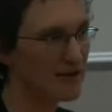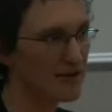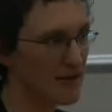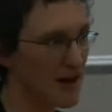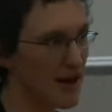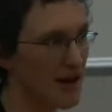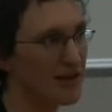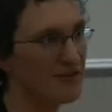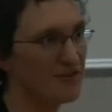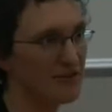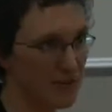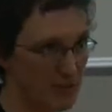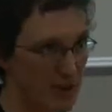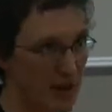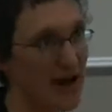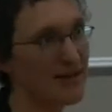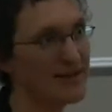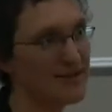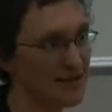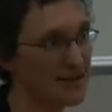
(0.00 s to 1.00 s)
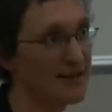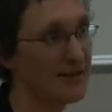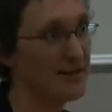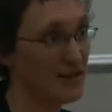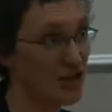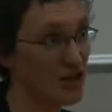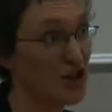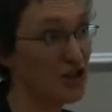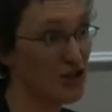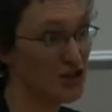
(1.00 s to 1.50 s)
the kind of capacity that
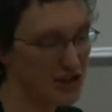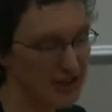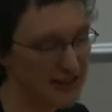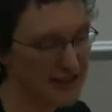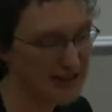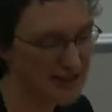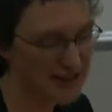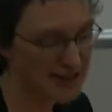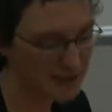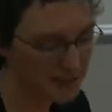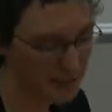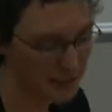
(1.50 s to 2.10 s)
you actually need.